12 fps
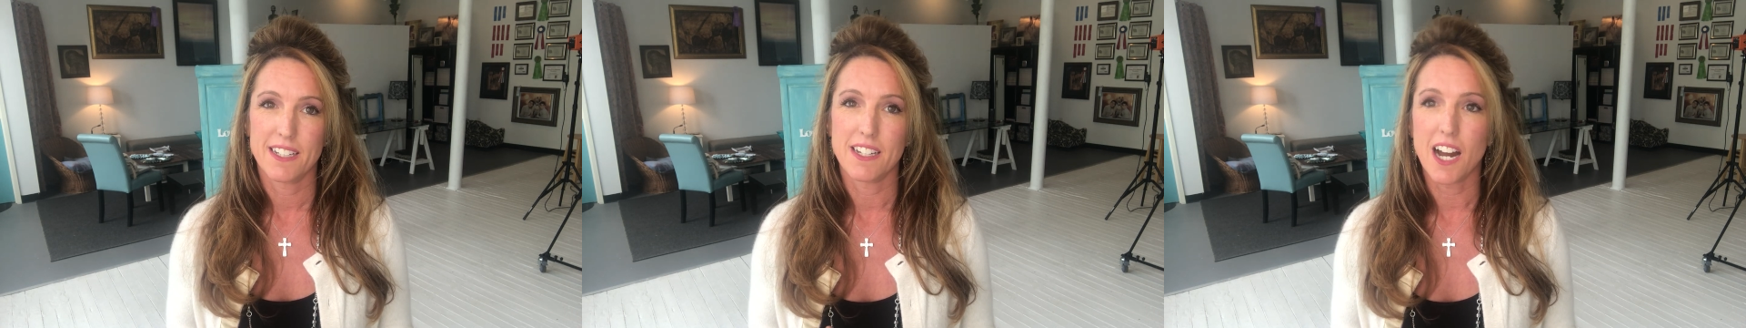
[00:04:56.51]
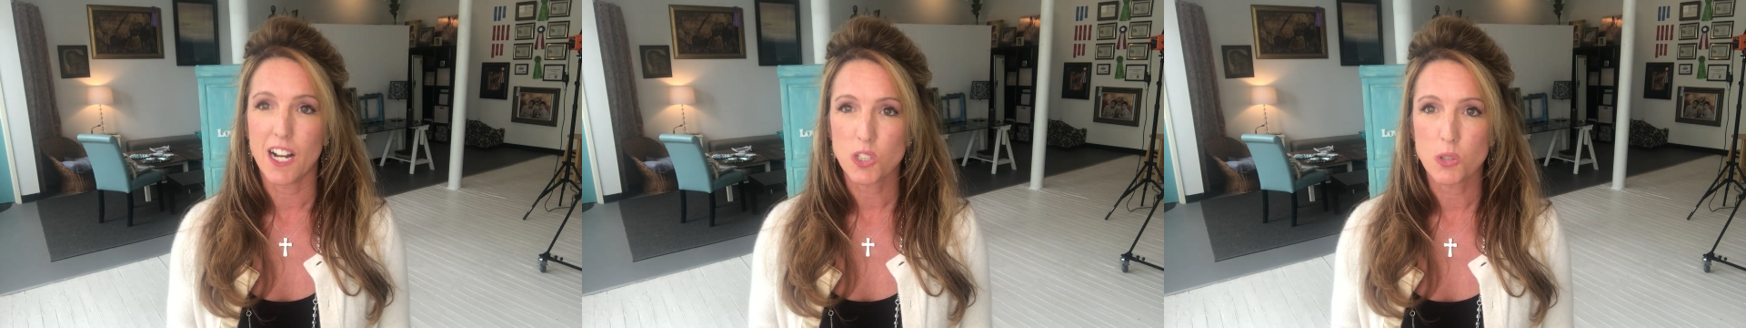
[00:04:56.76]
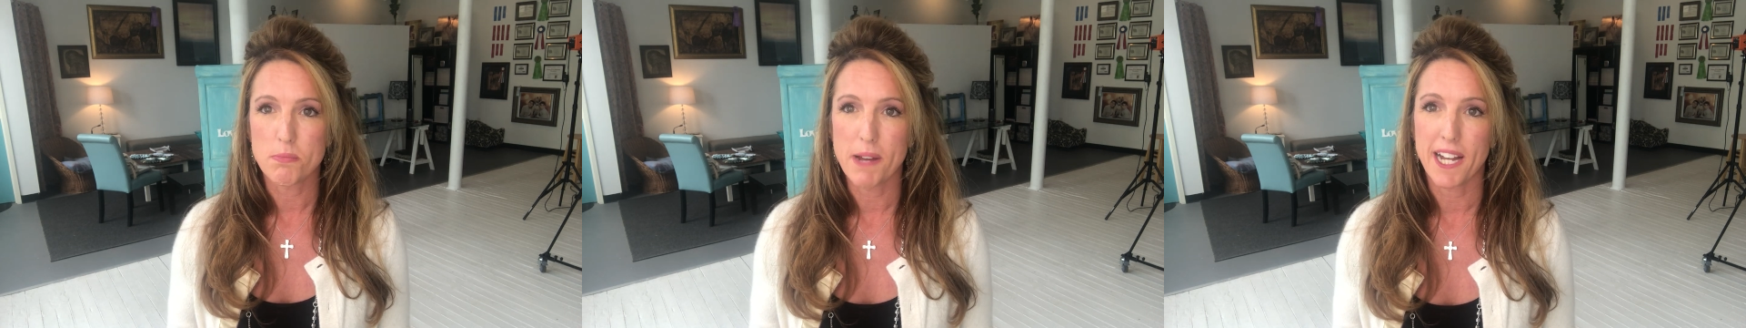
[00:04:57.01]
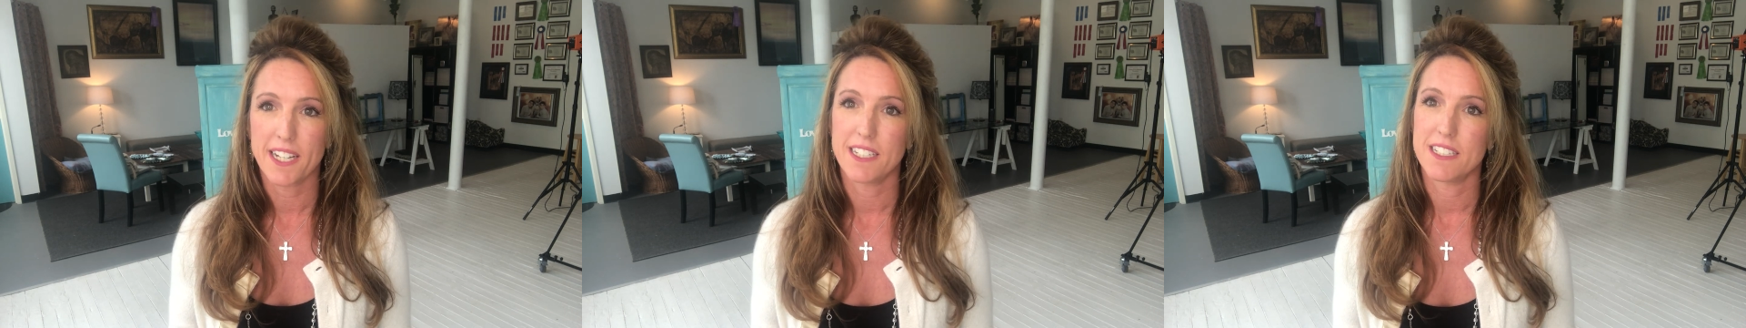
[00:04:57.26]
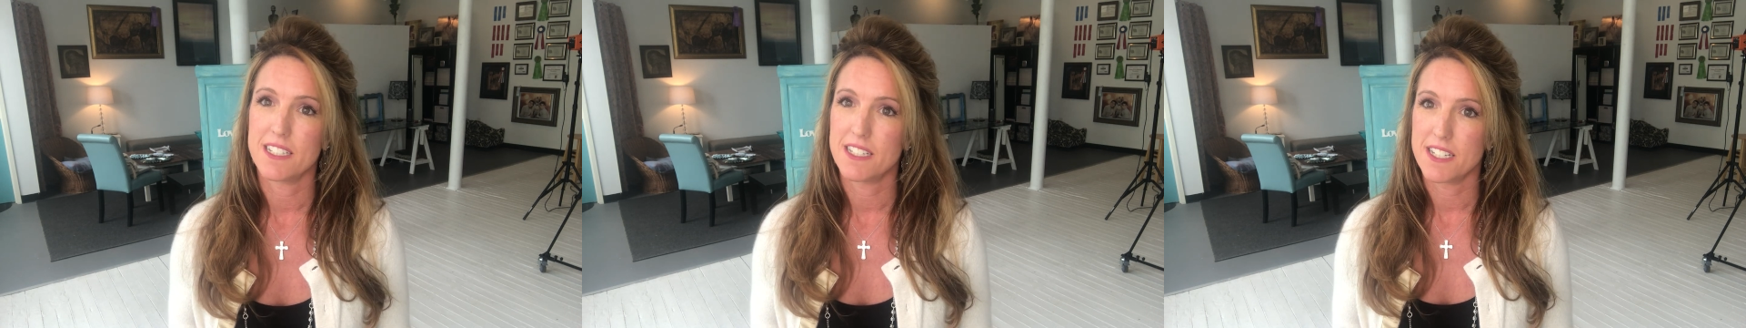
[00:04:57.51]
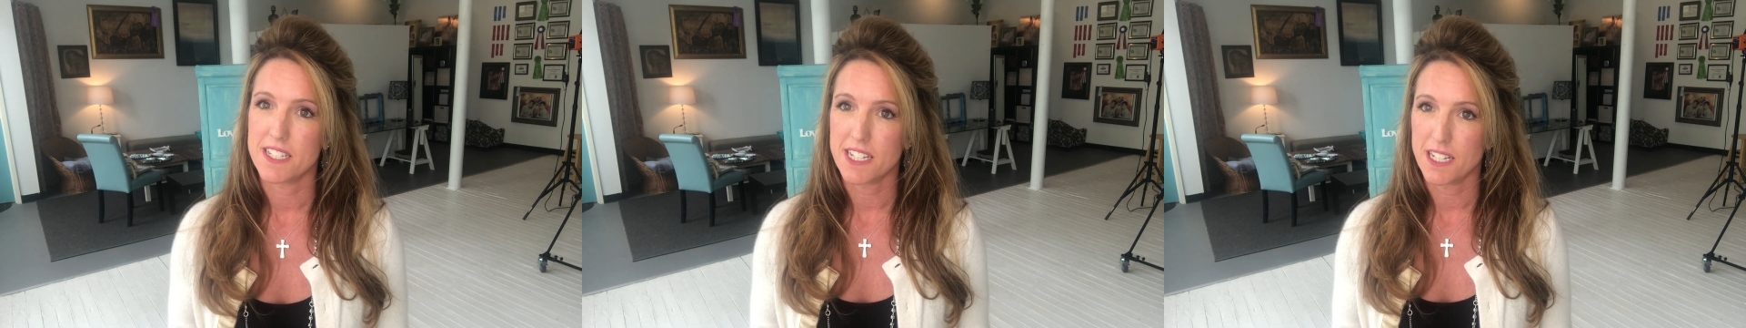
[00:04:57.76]
not go back into
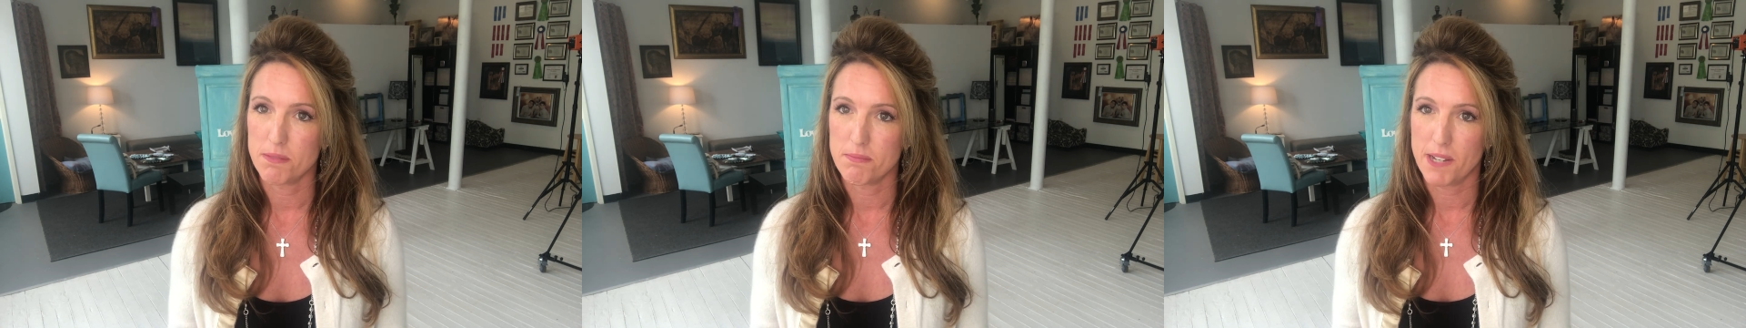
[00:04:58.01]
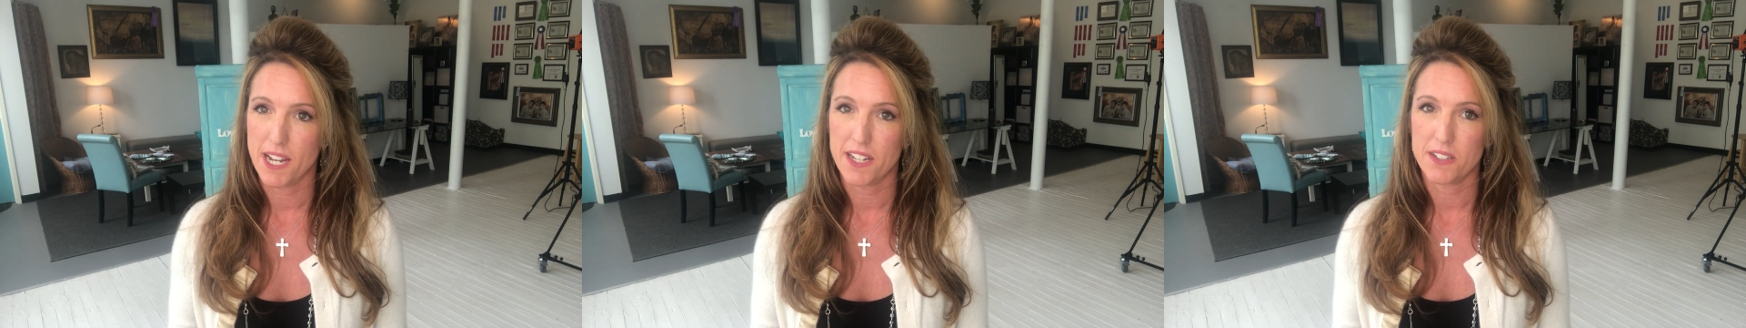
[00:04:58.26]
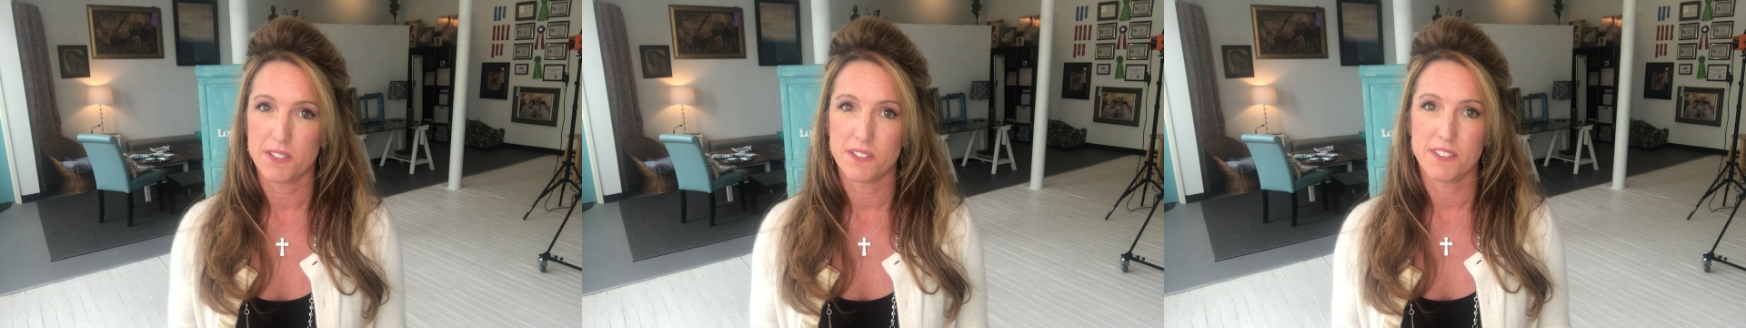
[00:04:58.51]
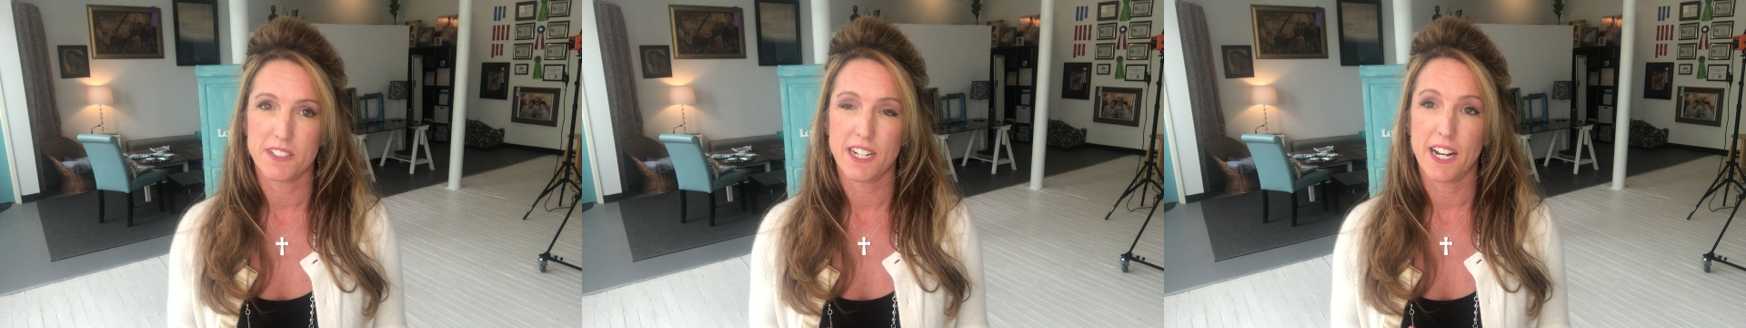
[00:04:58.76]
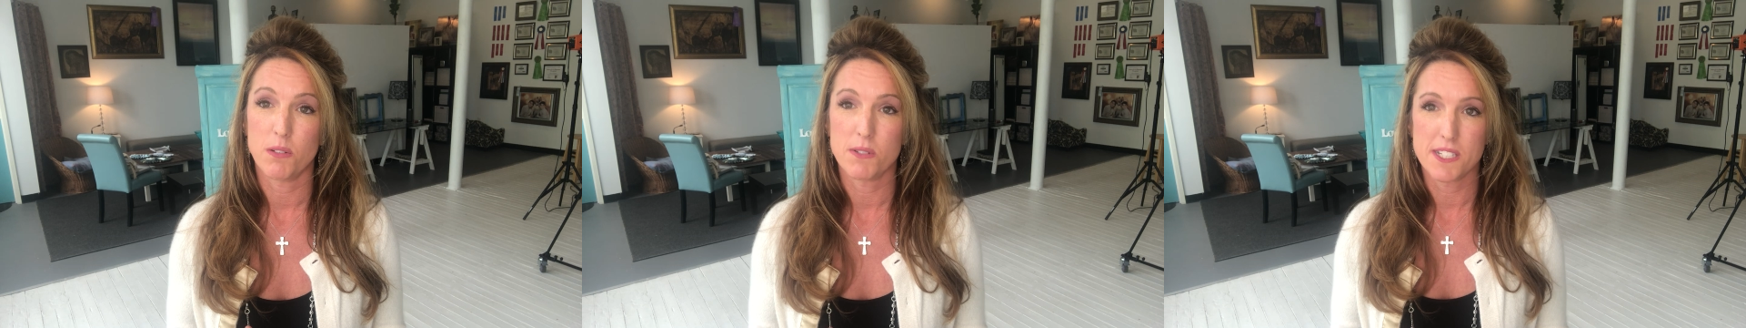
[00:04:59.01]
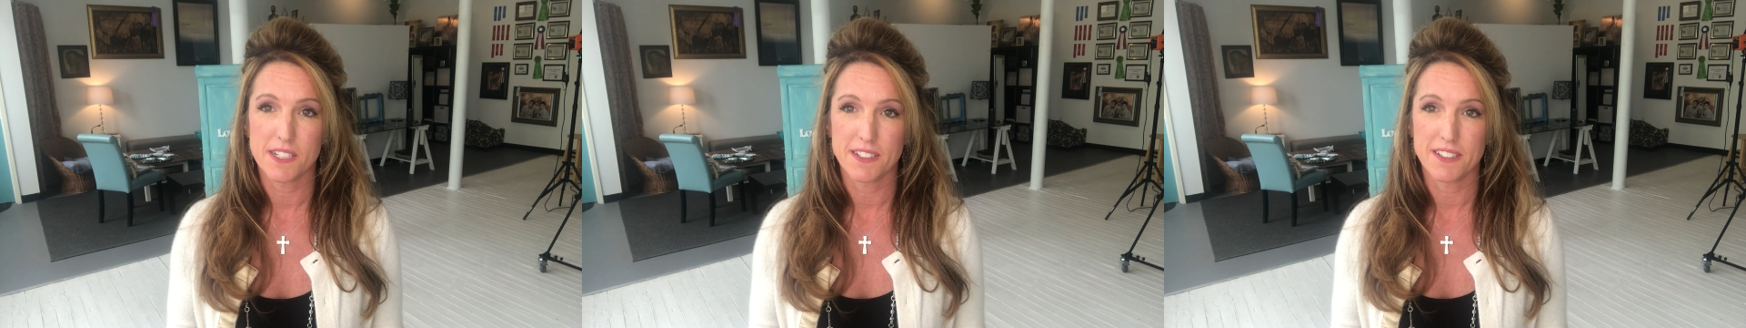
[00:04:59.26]
the same pattern that I
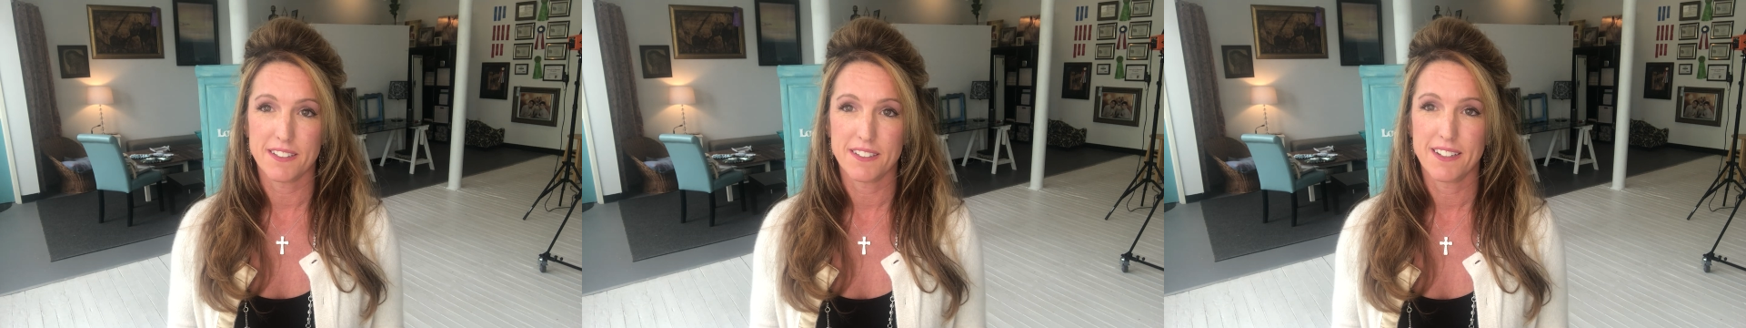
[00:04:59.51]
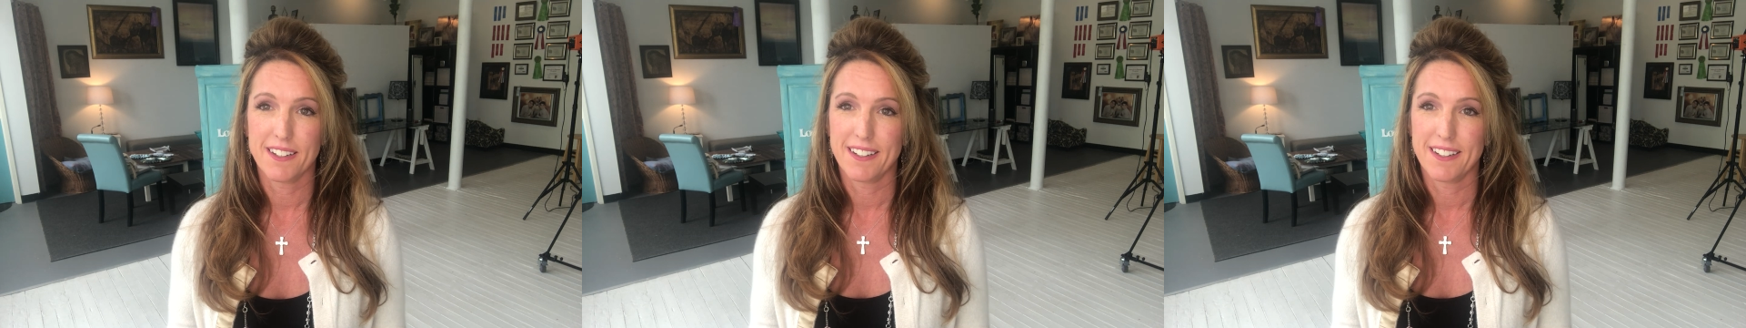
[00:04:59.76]
was in,